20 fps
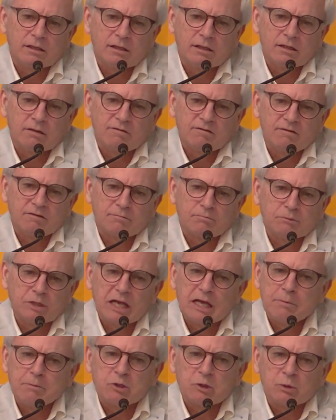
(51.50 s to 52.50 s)
from
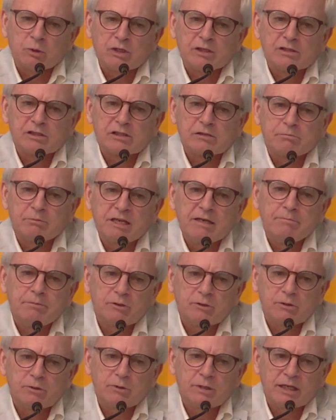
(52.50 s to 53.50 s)
immigrants, people
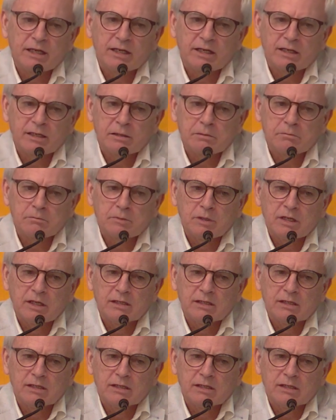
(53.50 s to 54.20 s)
who came